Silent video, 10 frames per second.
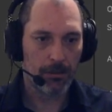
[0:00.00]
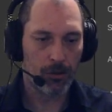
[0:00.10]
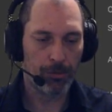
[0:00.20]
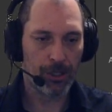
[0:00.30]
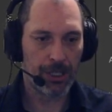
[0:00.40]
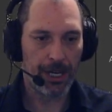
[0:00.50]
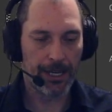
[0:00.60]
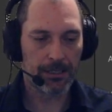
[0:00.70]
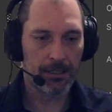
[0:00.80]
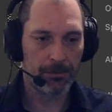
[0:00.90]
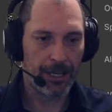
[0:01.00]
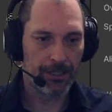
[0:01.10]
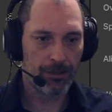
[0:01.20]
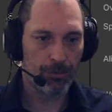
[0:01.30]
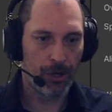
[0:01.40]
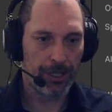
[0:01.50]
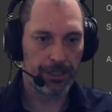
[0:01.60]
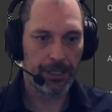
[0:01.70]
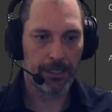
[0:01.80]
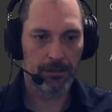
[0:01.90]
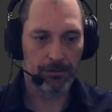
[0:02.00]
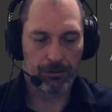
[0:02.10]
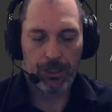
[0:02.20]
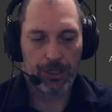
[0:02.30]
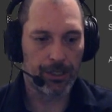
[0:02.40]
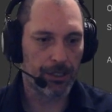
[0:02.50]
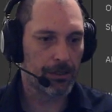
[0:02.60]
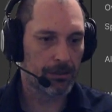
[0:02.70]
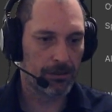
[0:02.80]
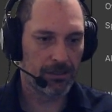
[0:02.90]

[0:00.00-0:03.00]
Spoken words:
We'll put an exclamation point in there. Sure.